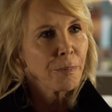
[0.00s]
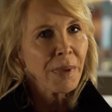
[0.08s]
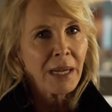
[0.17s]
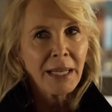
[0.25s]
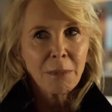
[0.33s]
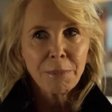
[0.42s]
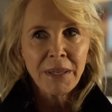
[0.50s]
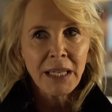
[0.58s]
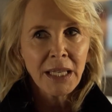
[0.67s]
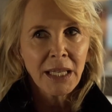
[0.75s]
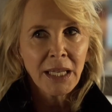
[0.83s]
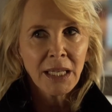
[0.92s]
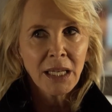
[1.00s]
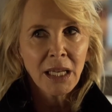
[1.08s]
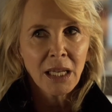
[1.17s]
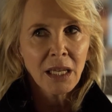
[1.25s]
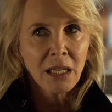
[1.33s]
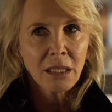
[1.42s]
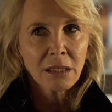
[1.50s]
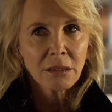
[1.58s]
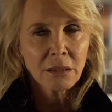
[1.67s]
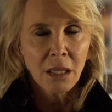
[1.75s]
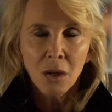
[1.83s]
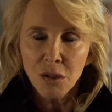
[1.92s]
Billy being in a
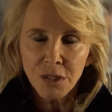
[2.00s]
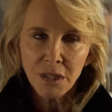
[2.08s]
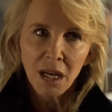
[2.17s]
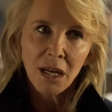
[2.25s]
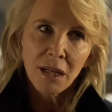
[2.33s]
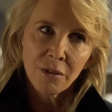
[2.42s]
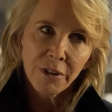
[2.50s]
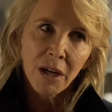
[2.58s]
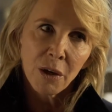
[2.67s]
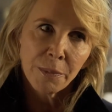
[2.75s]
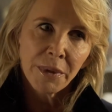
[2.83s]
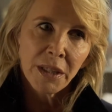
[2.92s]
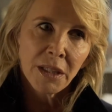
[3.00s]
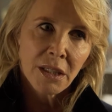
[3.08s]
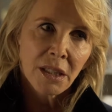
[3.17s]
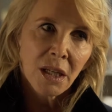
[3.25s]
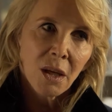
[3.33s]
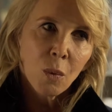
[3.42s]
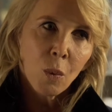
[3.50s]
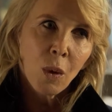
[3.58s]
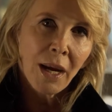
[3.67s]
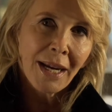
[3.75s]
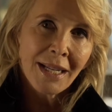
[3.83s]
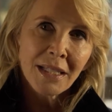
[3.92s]
hostile environment
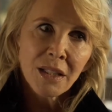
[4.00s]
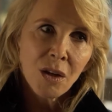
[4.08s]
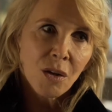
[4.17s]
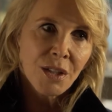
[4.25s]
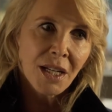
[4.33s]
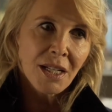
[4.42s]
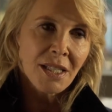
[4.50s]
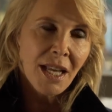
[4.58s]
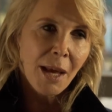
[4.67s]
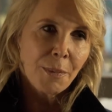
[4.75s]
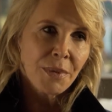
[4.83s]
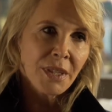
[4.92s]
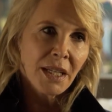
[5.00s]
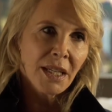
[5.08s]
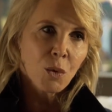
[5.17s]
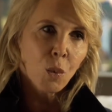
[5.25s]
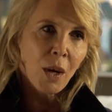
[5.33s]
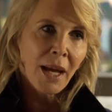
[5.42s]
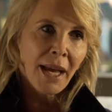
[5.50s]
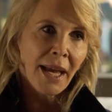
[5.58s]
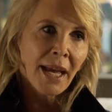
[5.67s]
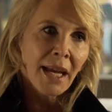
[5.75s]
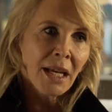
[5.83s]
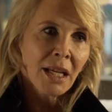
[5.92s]
where he's not accepted,
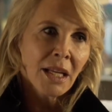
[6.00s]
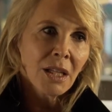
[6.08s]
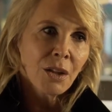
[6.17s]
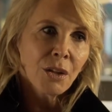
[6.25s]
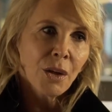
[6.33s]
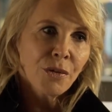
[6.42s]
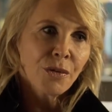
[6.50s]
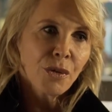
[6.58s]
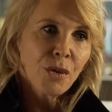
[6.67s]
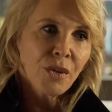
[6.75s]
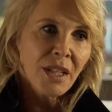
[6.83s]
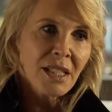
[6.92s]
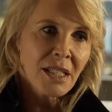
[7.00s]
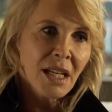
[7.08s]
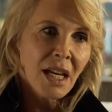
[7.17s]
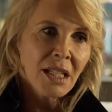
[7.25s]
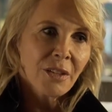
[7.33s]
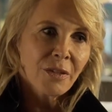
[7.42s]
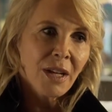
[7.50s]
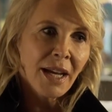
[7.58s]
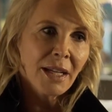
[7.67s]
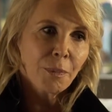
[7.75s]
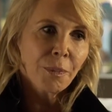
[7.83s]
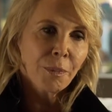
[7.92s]
where, you know, through this kind of
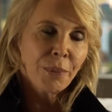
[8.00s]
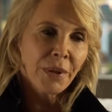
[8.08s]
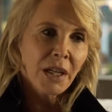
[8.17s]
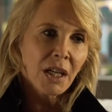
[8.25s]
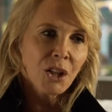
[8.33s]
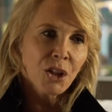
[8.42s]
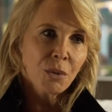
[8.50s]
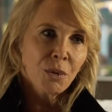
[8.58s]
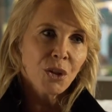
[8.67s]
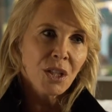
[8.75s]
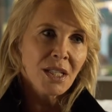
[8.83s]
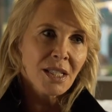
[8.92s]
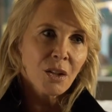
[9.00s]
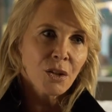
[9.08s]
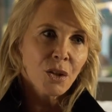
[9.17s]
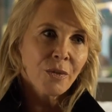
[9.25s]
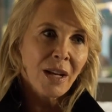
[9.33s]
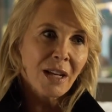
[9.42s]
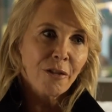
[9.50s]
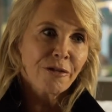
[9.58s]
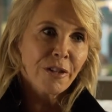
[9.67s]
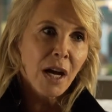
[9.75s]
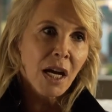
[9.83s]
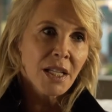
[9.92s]
like percussion, which is sort of like a
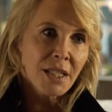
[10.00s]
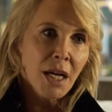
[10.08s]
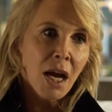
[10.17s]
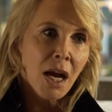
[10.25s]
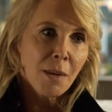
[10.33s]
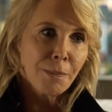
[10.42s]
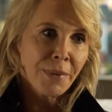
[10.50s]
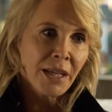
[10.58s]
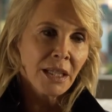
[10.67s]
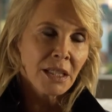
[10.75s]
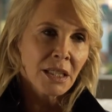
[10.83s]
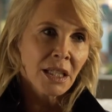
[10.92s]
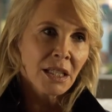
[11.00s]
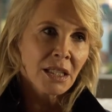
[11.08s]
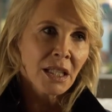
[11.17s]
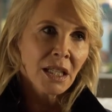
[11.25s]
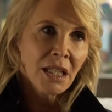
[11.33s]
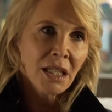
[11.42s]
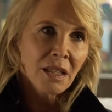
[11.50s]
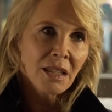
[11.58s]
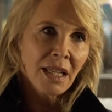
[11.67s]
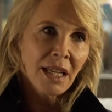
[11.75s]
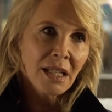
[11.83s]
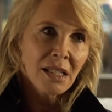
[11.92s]
fast heartbeat, that
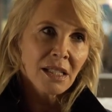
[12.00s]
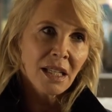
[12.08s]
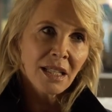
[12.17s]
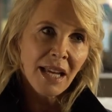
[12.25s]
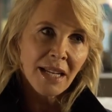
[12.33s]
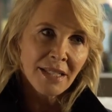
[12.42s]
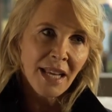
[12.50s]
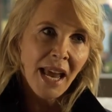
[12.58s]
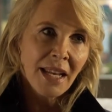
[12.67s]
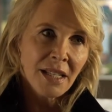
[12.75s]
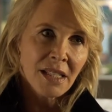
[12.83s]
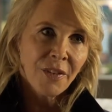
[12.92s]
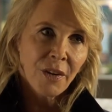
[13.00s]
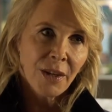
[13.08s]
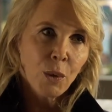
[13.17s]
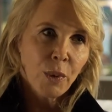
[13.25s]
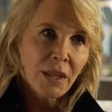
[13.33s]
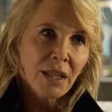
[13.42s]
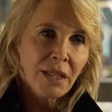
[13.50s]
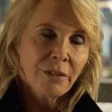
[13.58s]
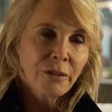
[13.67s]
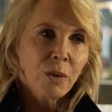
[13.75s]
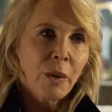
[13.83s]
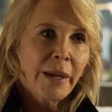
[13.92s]
things can get tense very quickly
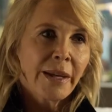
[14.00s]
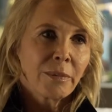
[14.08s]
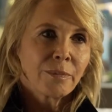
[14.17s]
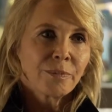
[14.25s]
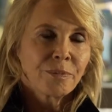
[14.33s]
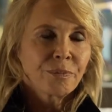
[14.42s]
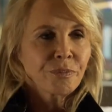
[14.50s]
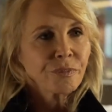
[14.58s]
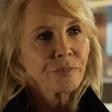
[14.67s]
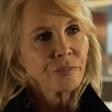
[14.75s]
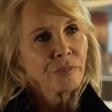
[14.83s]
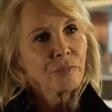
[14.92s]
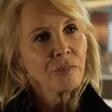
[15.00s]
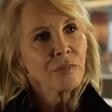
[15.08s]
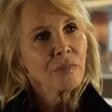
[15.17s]
for him.